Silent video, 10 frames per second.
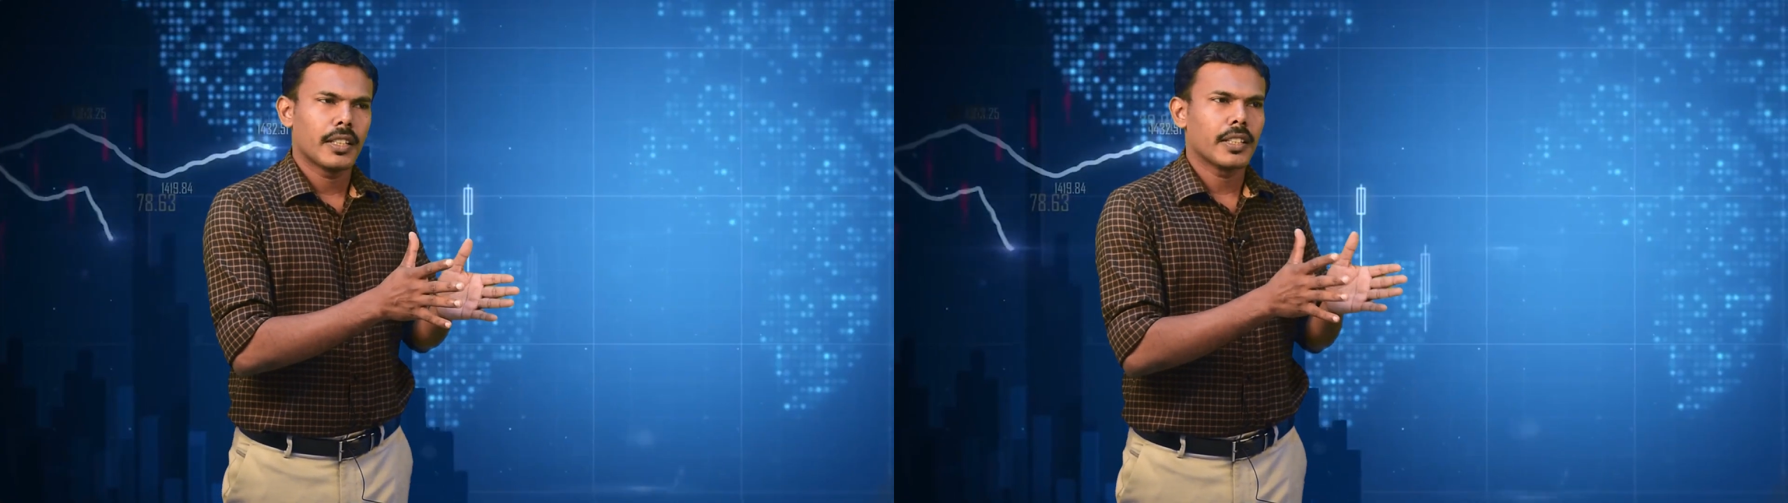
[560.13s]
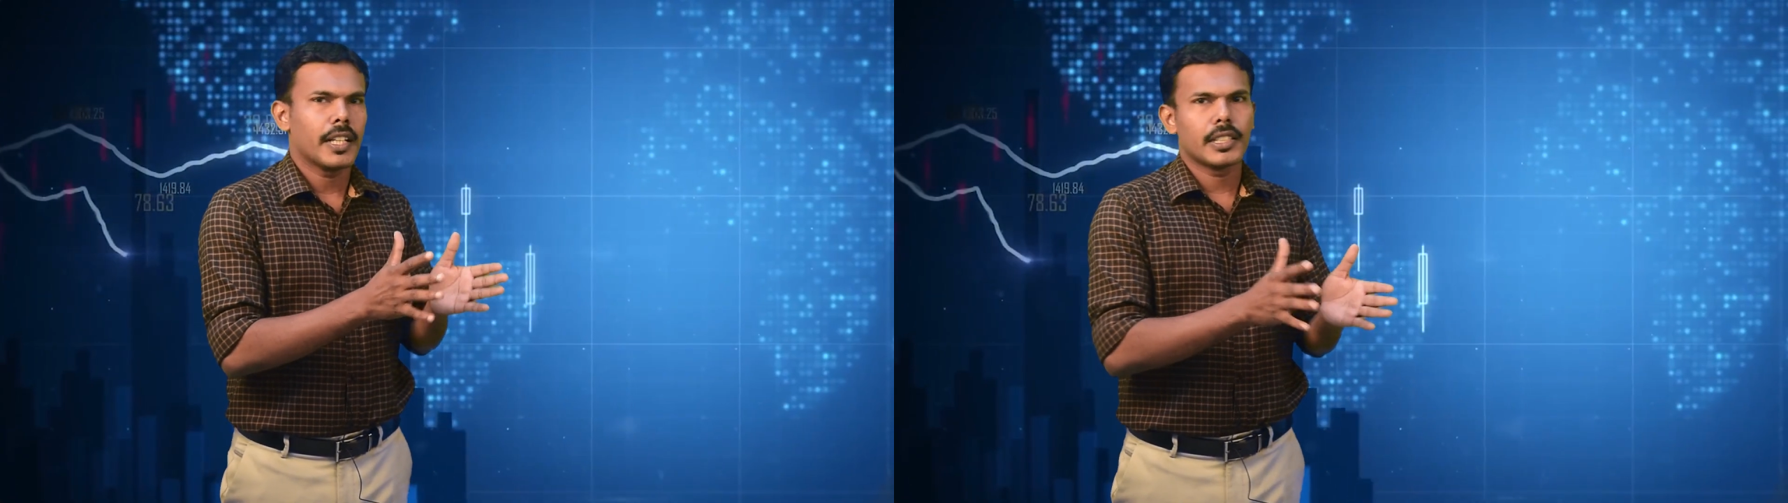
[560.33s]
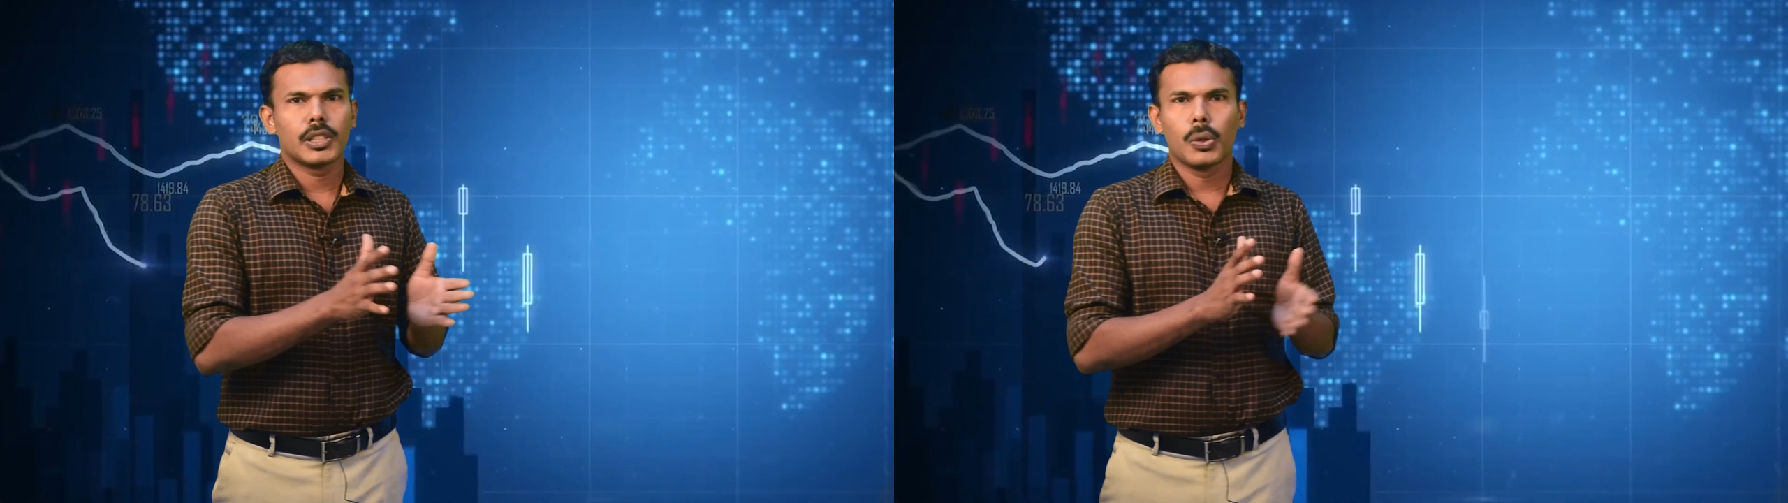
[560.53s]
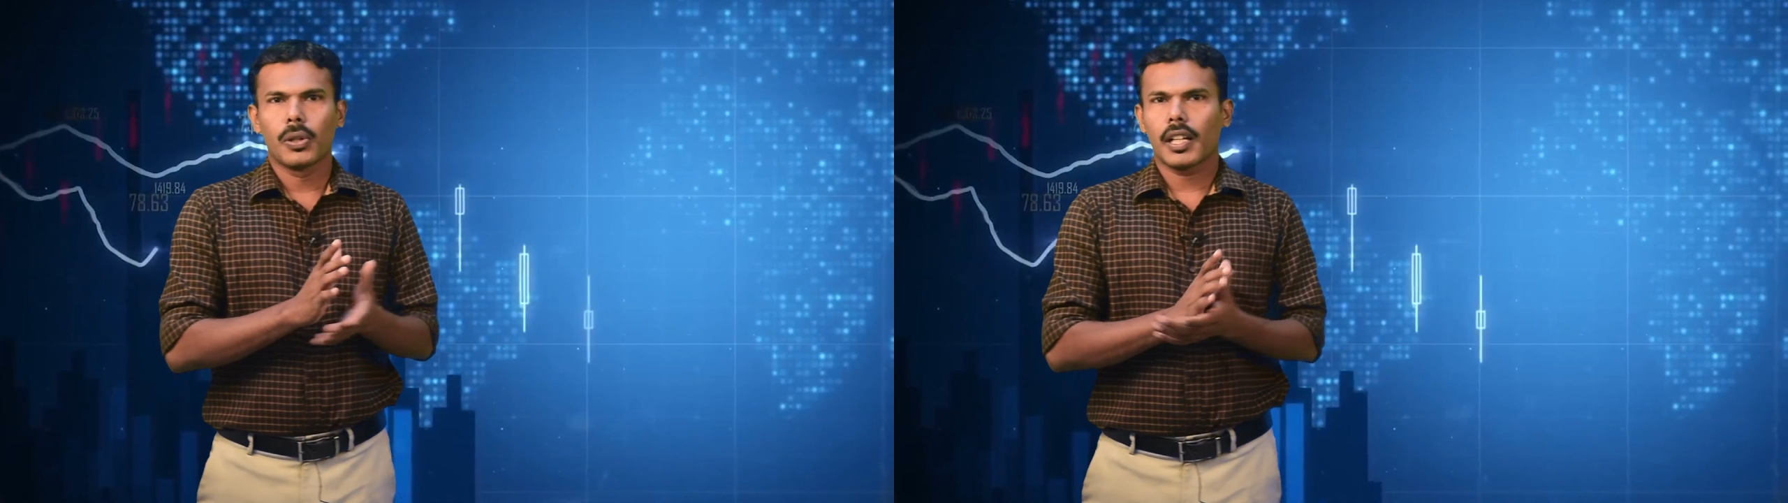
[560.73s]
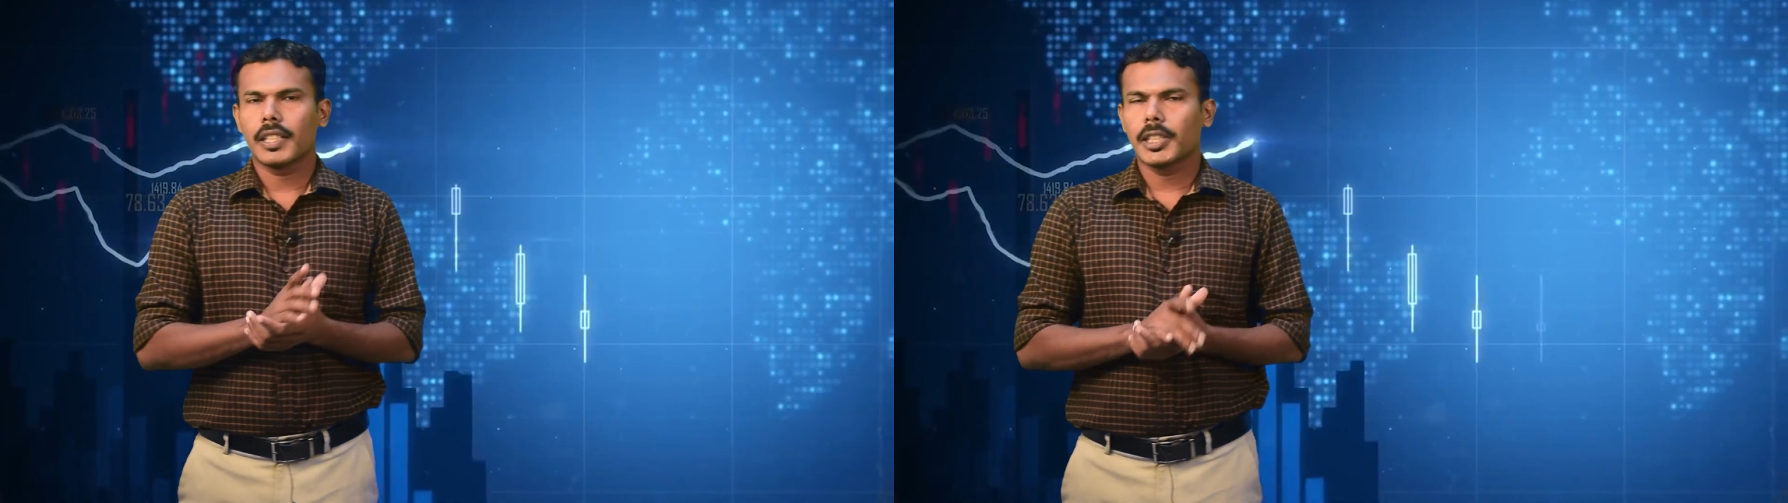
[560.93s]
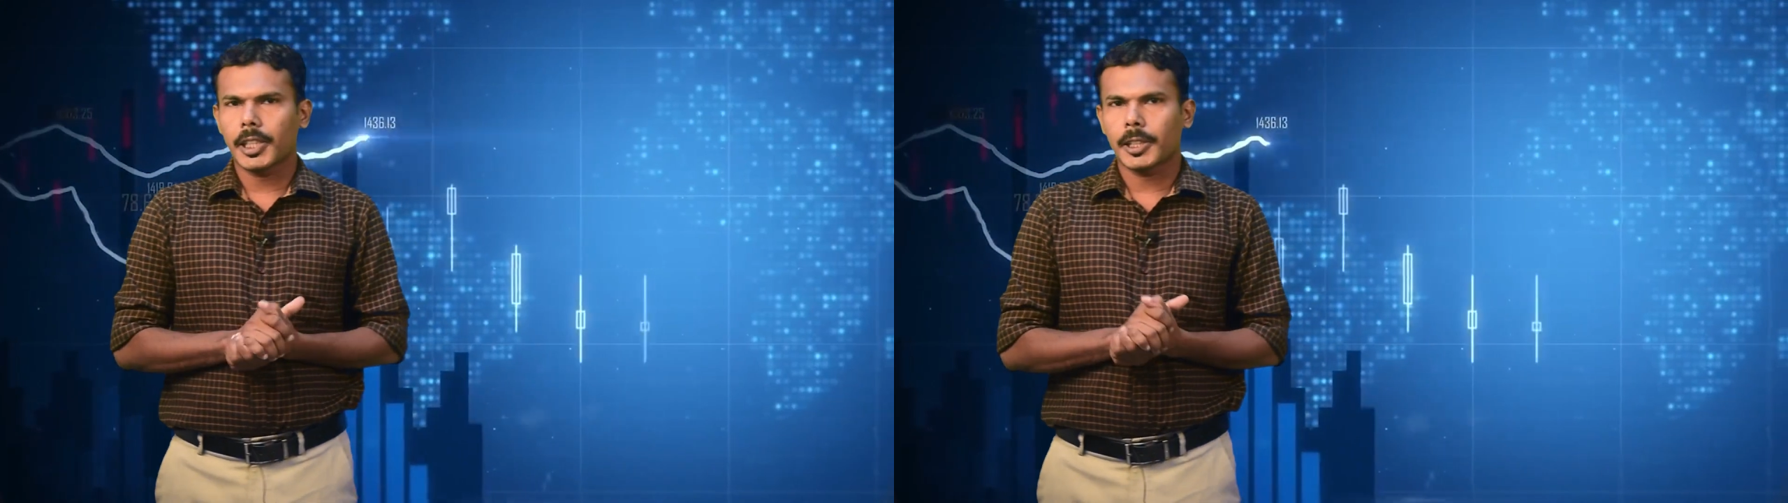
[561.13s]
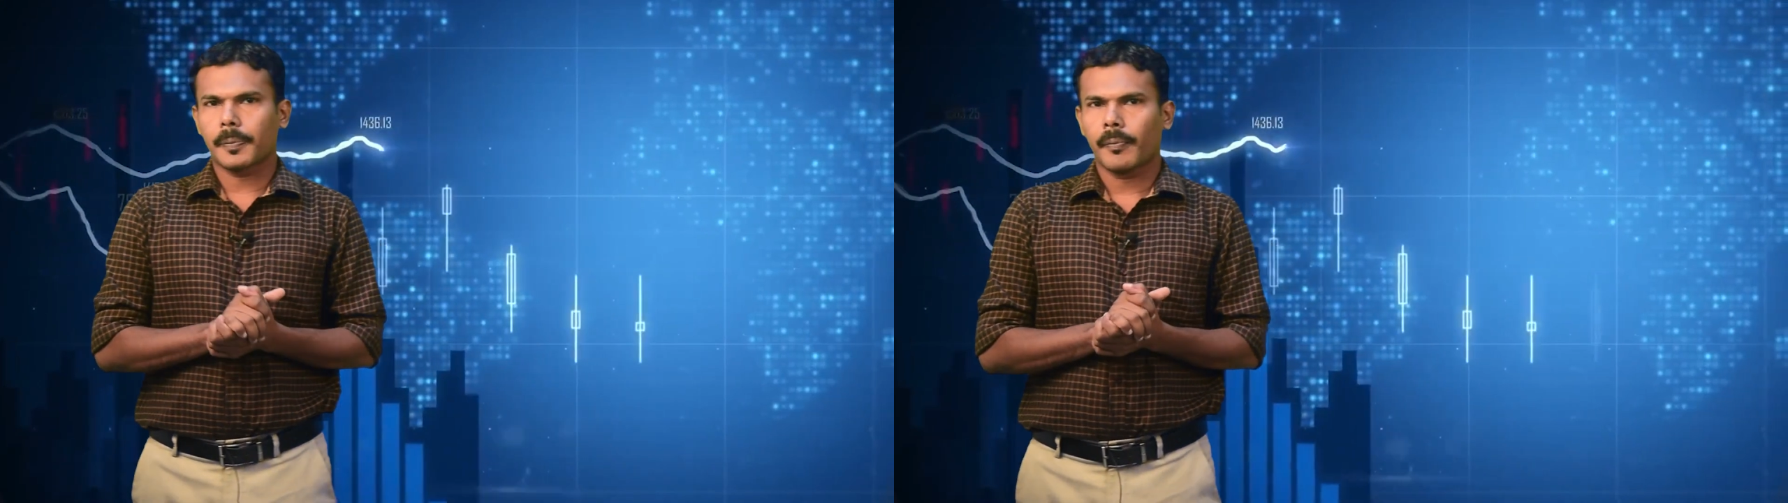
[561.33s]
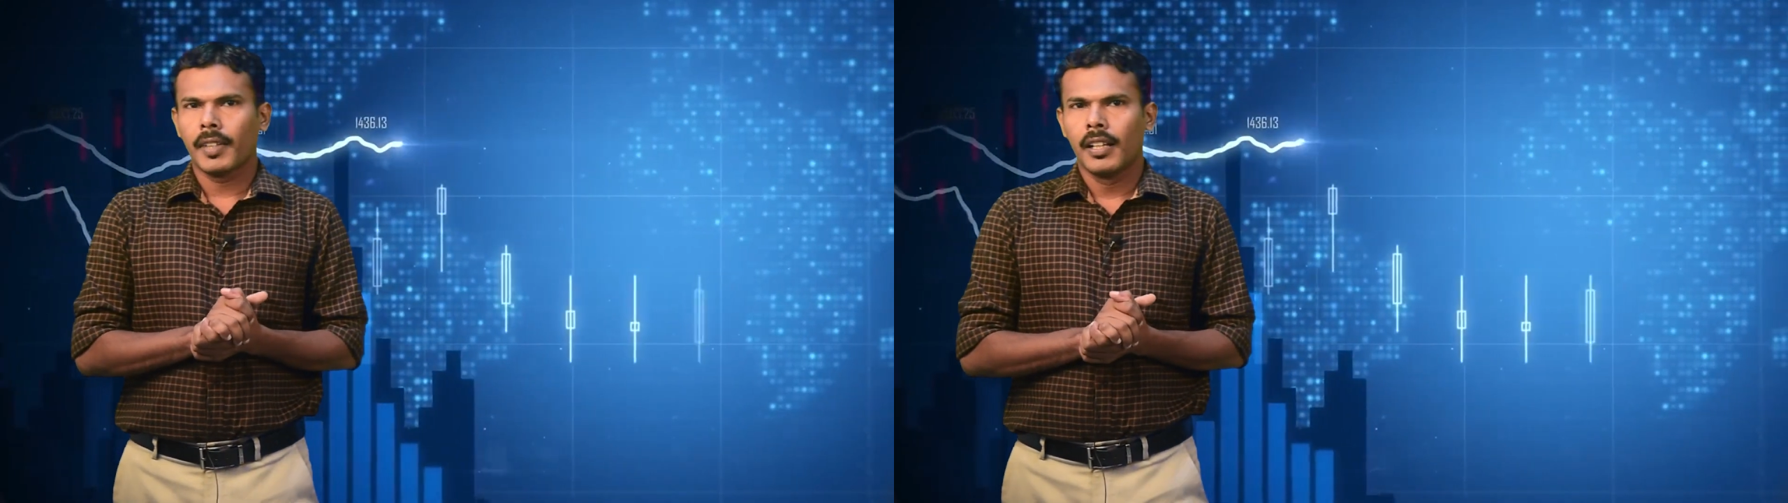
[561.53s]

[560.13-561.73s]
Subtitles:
that is dollarization.